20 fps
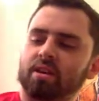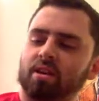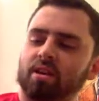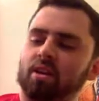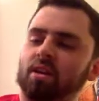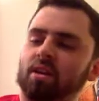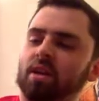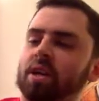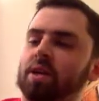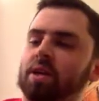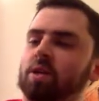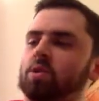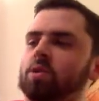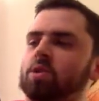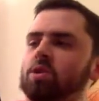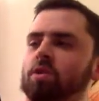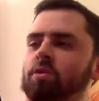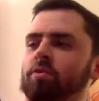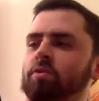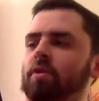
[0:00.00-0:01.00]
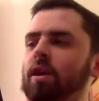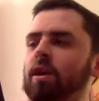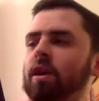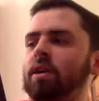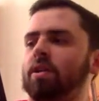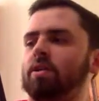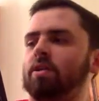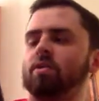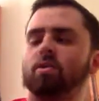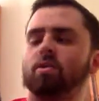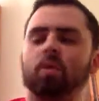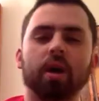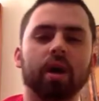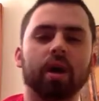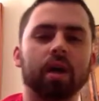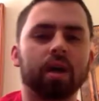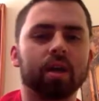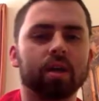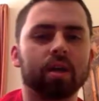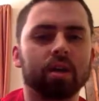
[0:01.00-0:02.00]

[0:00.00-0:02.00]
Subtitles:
collector's value and,